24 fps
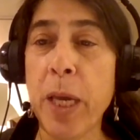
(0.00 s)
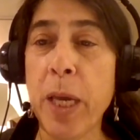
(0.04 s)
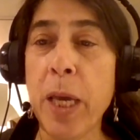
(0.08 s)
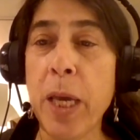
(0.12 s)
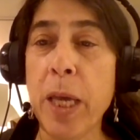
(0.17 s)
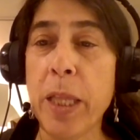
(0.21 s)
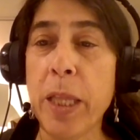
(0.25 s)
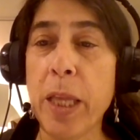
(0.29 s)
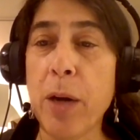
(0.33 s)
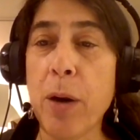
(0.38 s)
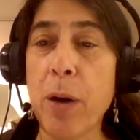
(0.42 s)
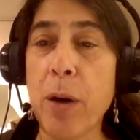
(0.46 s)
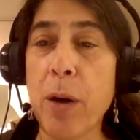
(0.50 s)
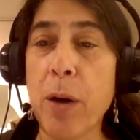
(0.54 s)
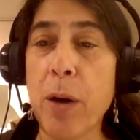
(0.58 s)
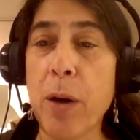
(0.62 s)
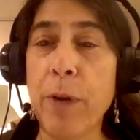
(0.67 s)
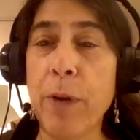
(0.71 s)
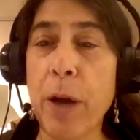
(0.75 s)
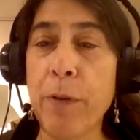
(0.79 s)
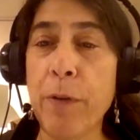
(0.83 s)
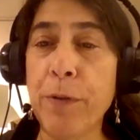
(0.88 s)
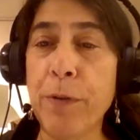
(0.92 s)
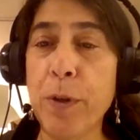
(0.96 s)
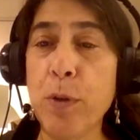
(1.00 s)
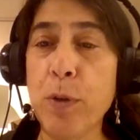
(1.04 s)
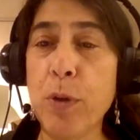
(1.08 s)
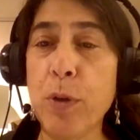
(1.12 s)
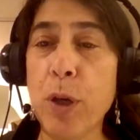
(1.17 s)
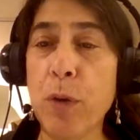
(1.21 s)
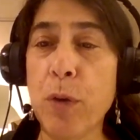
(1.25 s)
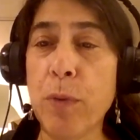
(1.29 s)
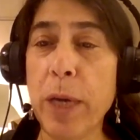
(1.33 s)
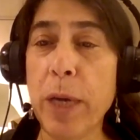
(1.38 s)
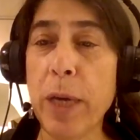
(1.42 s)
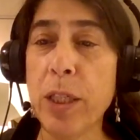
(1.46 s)
There are a few
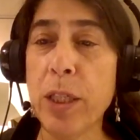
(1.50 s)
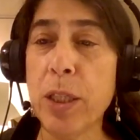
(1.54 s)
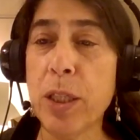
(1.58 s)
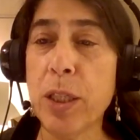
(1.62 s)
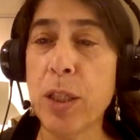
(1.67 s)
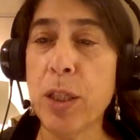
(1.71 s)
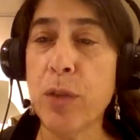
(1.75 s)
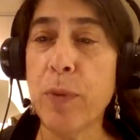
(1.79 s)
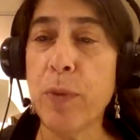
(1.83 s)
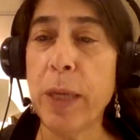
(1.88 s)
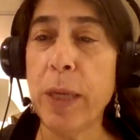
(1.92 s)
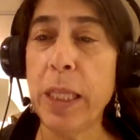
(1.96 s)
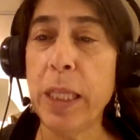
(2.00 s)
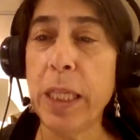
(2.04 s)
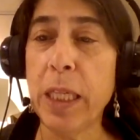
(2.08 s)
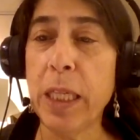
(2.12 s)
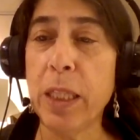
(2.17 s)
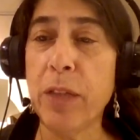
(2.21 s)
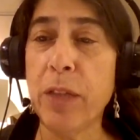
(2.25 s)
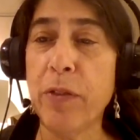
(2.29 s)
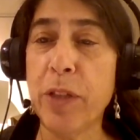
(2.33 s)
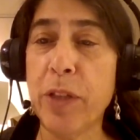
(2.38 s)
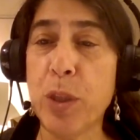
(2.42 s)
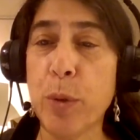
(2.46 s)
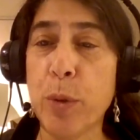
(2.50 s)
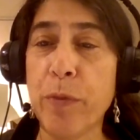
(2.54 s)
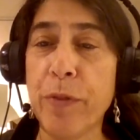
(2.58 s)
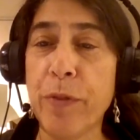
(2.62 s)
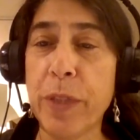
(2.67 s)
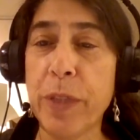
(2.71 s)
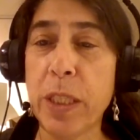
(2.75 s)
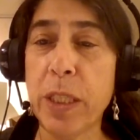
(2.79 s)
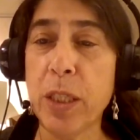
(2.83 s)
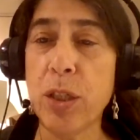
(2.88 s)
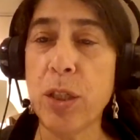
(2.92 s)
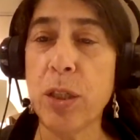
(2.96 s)
courageous Israeli individual
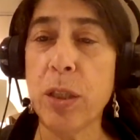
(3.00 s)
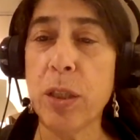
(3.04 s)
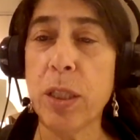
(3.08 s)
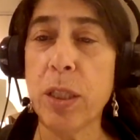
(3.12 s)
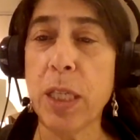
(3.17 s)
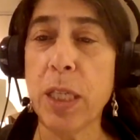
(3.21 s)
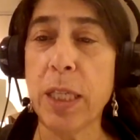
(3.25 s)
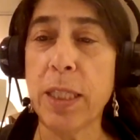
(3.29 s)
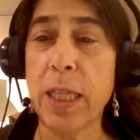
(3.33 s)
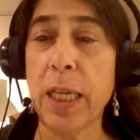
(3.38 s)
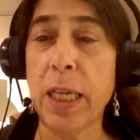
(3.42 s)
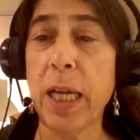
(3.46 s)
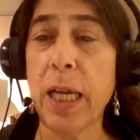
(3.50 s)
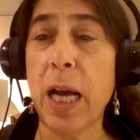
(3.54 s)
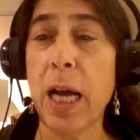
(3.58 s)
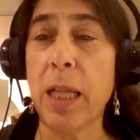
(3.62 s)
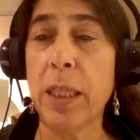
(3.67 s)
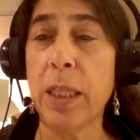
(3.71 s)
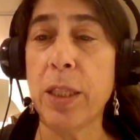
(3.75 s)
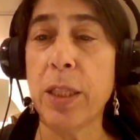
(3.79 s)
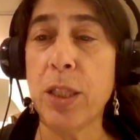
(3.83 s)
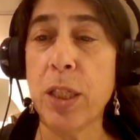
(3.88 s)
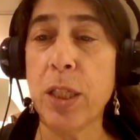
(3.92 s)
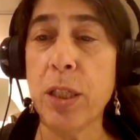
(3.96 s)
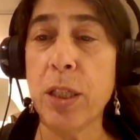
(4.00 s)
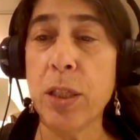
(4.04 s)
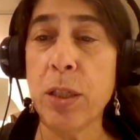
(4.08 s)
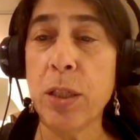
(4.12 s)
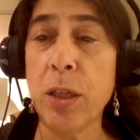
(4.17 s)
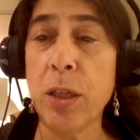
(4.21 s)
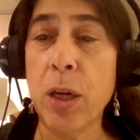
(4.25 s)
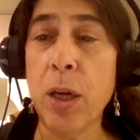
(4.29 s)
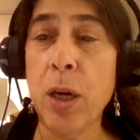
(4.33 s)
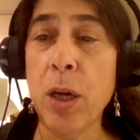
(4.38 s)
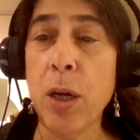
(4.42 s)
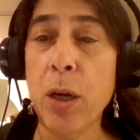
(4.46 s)
physicians and psychologists
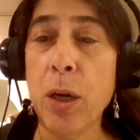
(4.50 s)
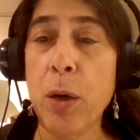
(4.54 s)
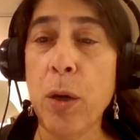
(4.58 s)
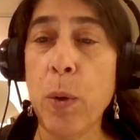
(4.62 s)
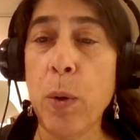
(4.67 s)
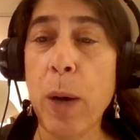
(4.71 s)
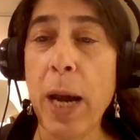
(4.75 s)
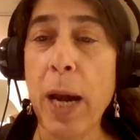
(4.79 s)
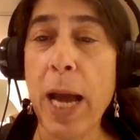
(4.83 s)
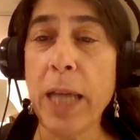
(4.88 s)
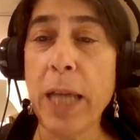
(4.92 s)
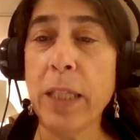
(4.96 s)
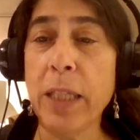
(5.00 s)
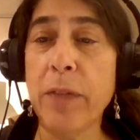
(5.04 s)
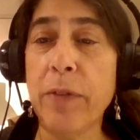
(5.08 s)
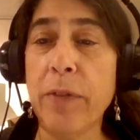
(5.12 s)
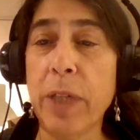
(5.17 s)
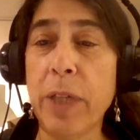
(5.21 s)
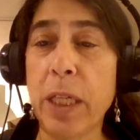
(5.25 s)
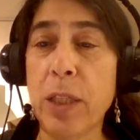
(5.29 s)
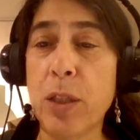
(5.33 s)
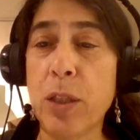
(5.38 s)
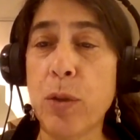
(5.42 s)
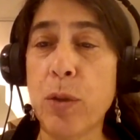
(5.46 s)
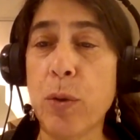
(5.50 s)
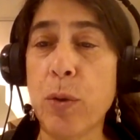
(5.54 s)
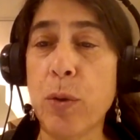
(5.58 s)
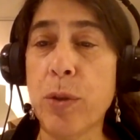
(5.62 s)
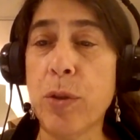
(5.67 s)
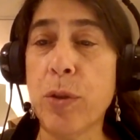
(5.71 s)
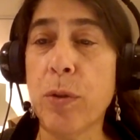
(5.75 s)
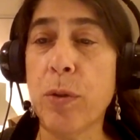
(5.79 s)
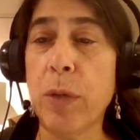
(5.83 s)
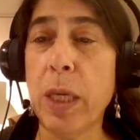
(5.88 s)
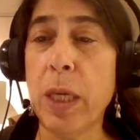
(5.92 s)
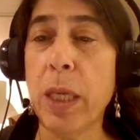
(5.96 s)
who are active against
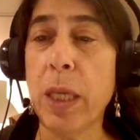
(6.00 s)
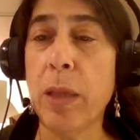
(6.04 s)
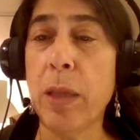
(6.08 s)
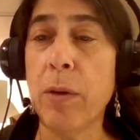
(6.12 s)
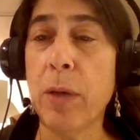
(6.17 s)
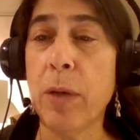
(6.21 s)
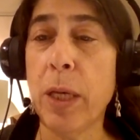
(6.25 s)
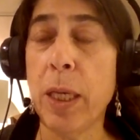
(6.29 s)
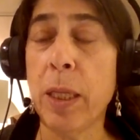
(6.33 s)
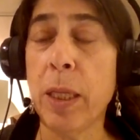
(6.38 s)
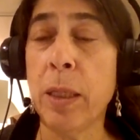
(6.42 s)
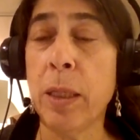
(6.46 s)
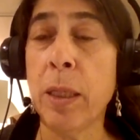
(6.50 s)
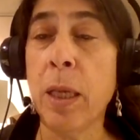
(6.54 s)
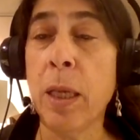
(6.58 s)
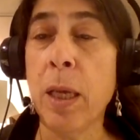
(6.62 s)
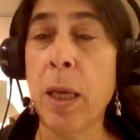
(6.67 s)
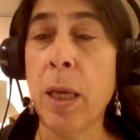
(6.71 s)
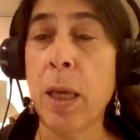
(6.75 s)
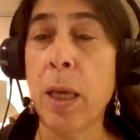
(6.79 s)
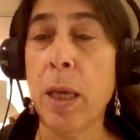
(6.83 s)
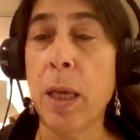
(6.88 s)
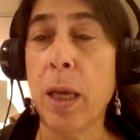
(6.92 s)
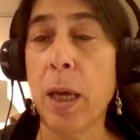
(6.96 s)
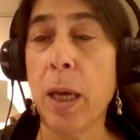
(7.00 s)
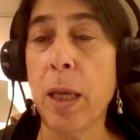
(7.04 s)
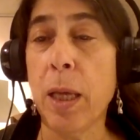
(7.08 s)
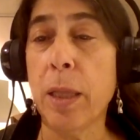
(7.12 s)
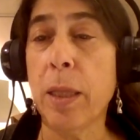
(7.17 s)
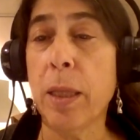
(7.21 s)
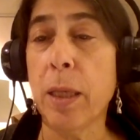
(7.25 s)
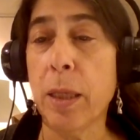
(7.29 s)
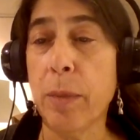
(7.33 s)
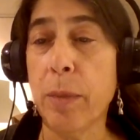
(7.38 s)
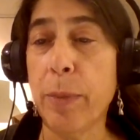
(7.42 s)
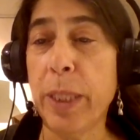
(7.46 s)
torture, either in
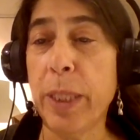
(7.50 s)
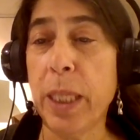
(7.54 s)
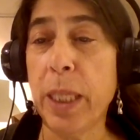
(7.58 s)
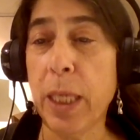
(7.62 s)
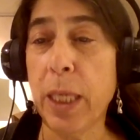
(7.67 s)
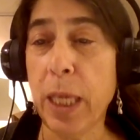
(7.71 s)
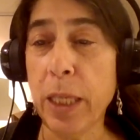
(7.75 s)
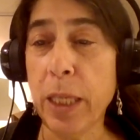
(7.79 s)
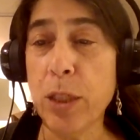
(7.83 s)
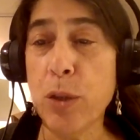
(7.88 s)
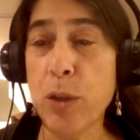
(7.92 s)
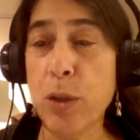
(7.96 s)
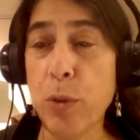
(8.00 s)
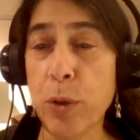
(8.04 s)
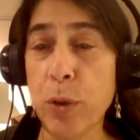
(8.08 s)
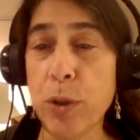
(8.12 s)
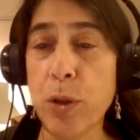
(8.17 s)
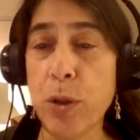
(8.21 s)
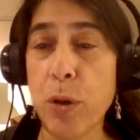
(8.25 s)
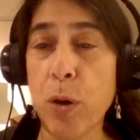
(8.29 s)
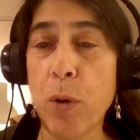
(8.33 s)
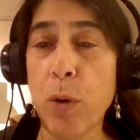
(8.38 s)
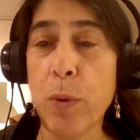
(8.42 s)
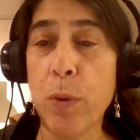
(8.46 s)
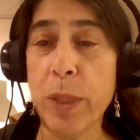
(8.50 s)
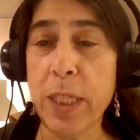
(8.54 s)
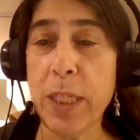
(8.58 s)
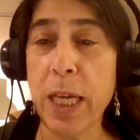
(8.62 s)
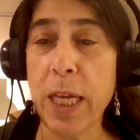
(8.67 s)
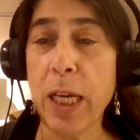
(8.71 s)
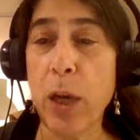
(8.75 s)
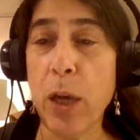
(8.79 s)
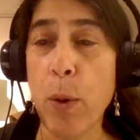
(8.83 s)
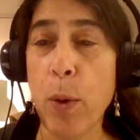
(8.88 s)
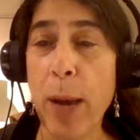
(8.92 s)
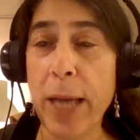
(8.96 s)
the Committee Against Torture or with
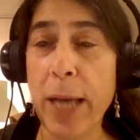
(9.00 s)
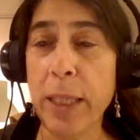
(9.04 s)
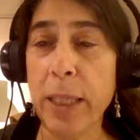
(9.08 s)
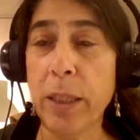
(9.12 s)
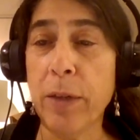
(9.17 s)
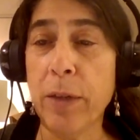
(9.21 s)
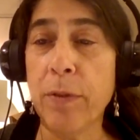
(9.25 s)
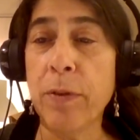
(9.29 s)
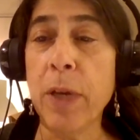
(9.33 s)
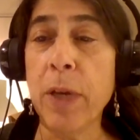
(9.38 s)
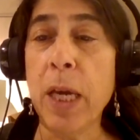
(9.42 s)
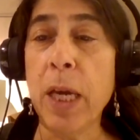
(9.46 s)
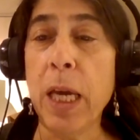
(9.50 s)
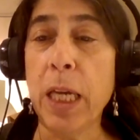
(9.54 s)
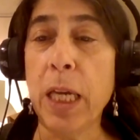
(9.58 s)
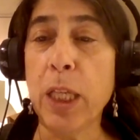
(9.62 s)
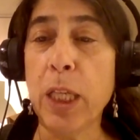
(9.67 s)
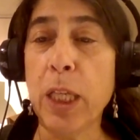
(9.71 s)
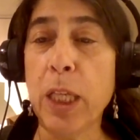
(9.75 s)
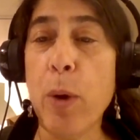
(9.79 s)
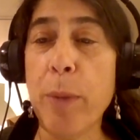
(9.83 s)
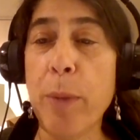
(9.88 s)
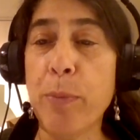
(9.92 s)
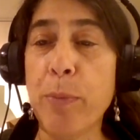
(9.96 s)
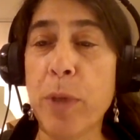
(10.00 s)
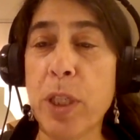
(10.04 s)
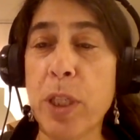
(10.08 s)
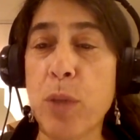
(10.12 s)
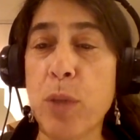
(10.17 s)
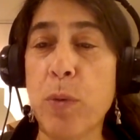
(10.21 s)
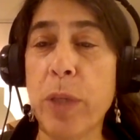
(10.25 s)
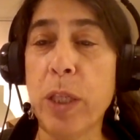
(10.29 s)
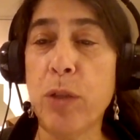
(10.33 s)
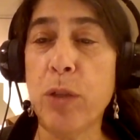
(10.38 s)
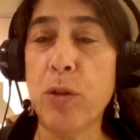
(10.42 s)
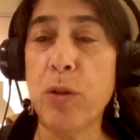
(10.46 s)
Psychoactive in cooperation
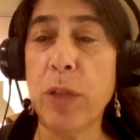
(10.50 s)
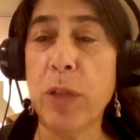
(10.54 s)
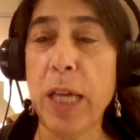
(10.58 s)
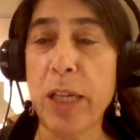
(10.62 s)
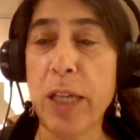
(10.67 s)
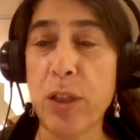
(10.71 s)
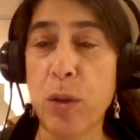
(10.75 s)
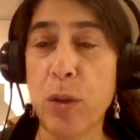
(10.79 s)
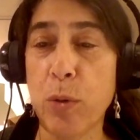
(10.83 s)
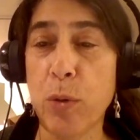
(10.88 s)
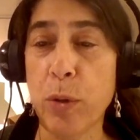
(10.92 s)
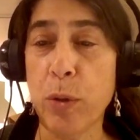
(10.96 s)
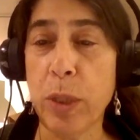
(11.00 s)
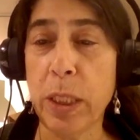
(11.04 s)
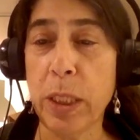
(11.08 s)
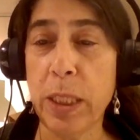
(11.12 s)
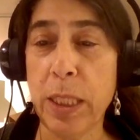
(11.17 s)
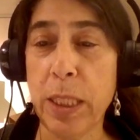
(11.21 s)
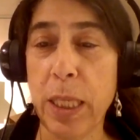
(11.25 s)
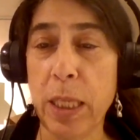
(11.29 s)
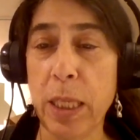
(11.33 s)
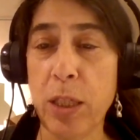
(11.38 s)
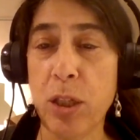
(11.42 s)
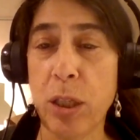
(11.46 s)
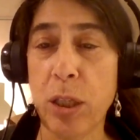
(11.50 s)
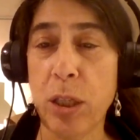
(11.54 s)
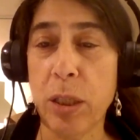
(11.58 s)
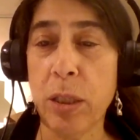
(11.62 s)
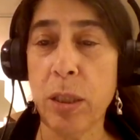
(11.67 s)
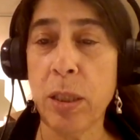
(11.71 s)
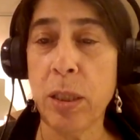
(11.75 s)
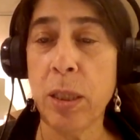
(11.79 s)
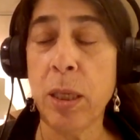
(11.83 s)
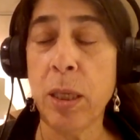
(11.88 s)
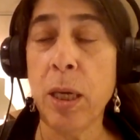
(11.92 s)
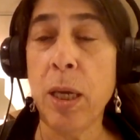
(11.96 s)
with international
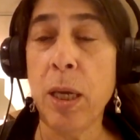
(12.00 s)
organizations.